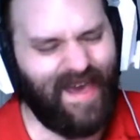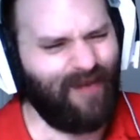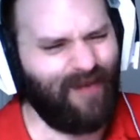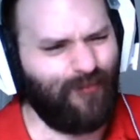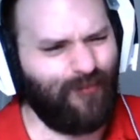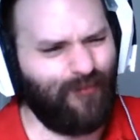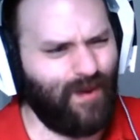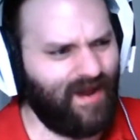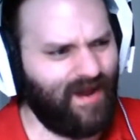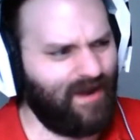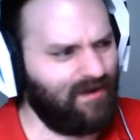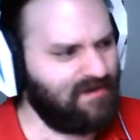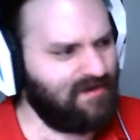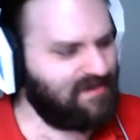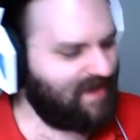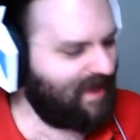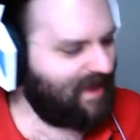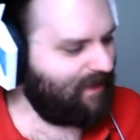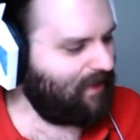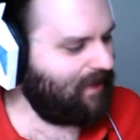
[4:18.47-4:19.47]
From what I
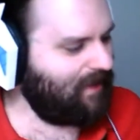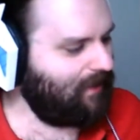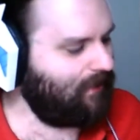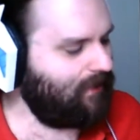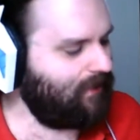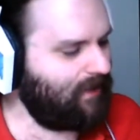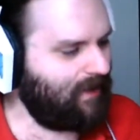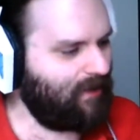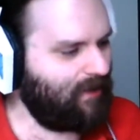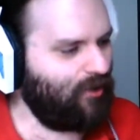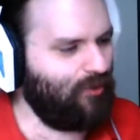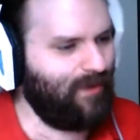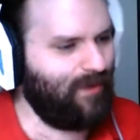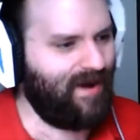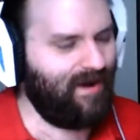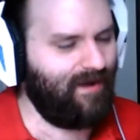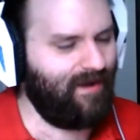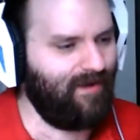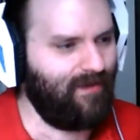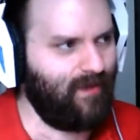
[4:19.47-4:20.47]
understand, they go
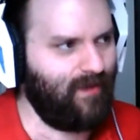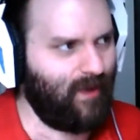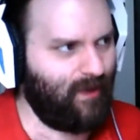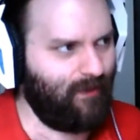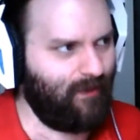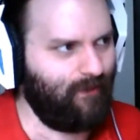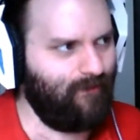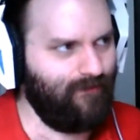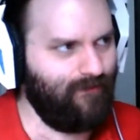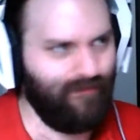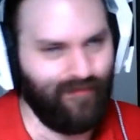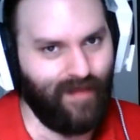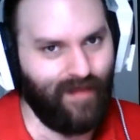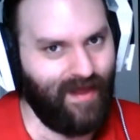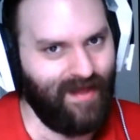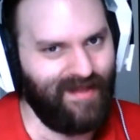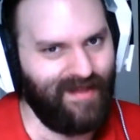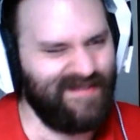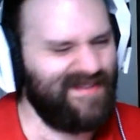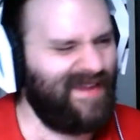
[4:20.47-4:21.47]
by
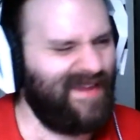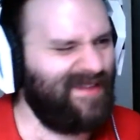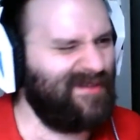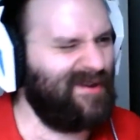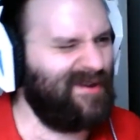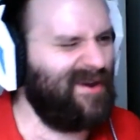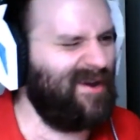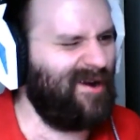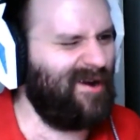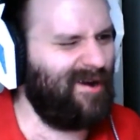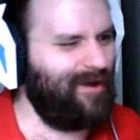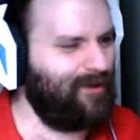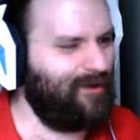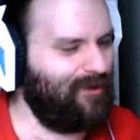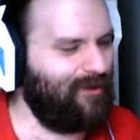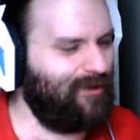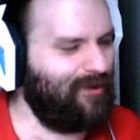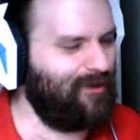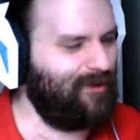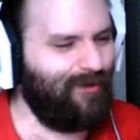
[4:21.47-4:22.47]
it's like the
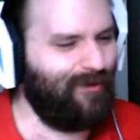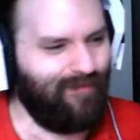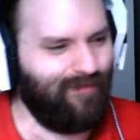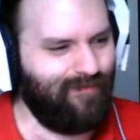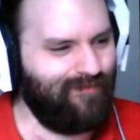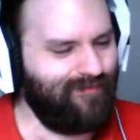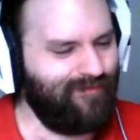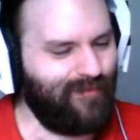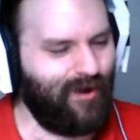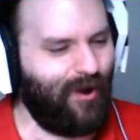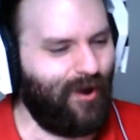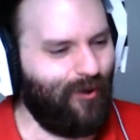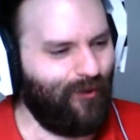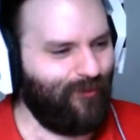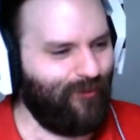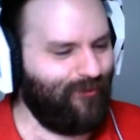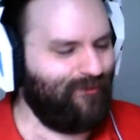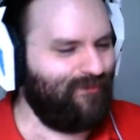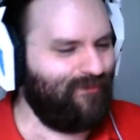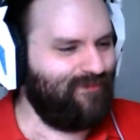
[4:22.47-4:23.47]
canonical
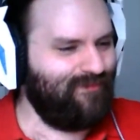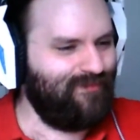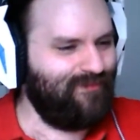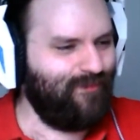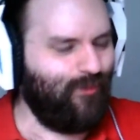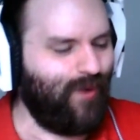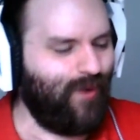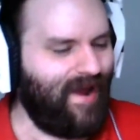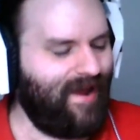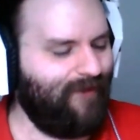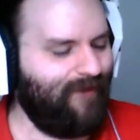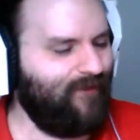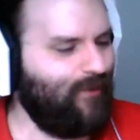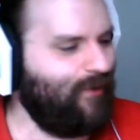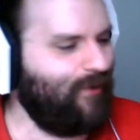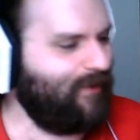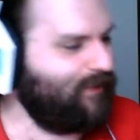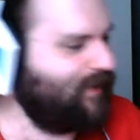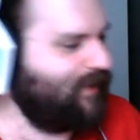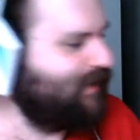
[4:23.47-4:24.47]
code way of
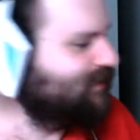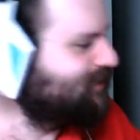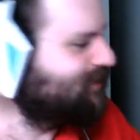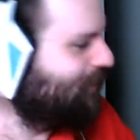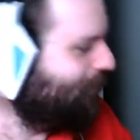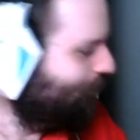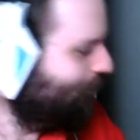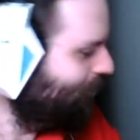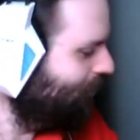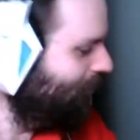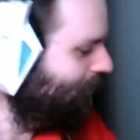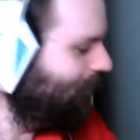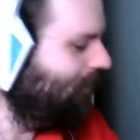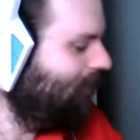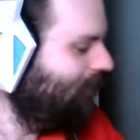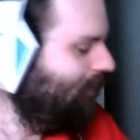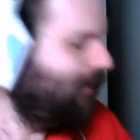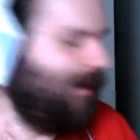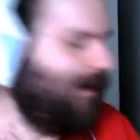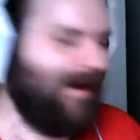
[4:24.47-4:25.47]
doing things too.
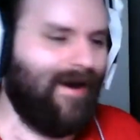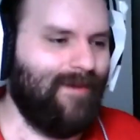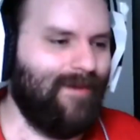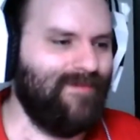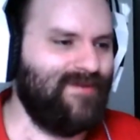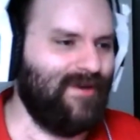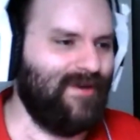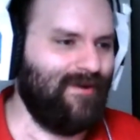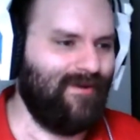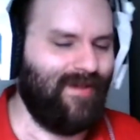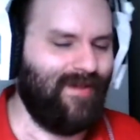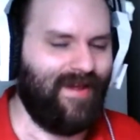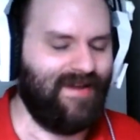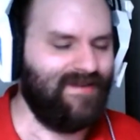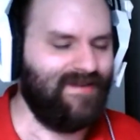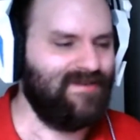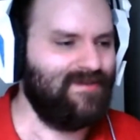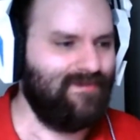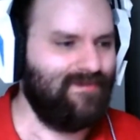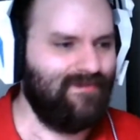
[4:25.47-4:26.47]

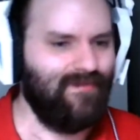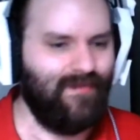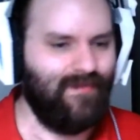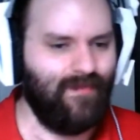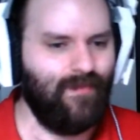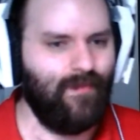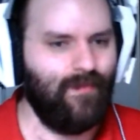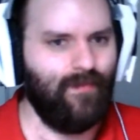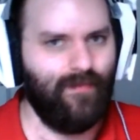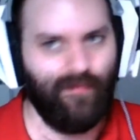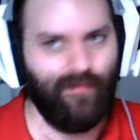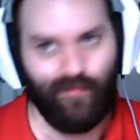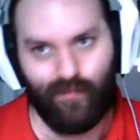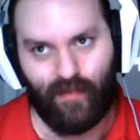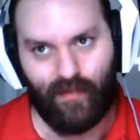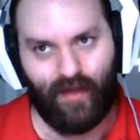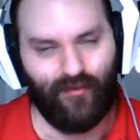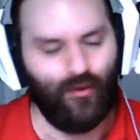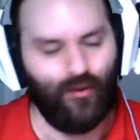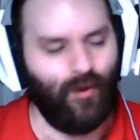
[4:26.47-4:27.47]
Like
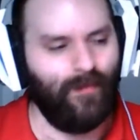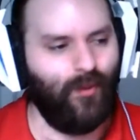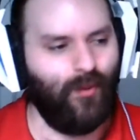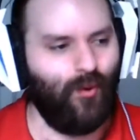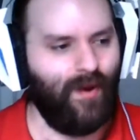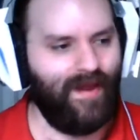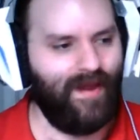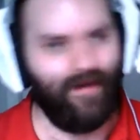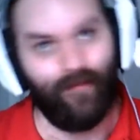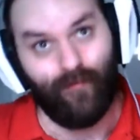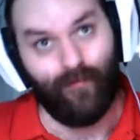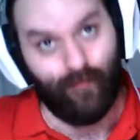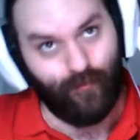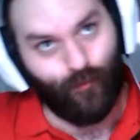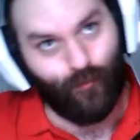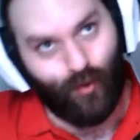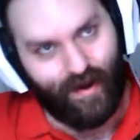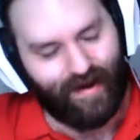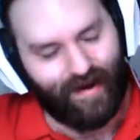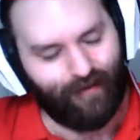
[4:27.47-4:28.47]
they'll do a point
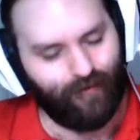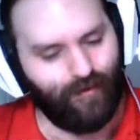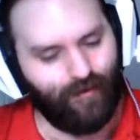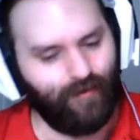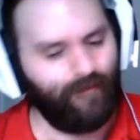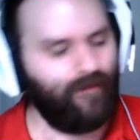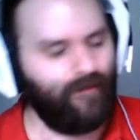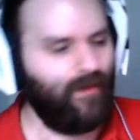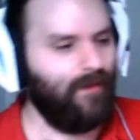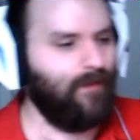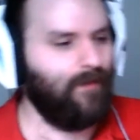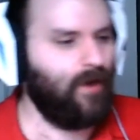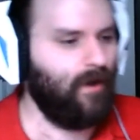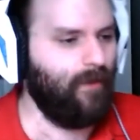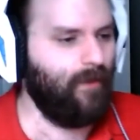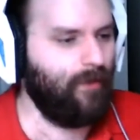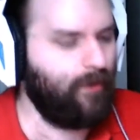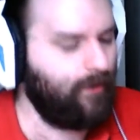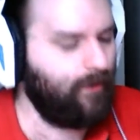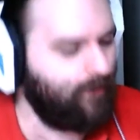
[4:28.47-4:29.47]
whatever for the
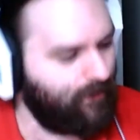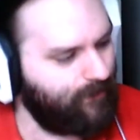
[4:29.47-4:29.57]
month.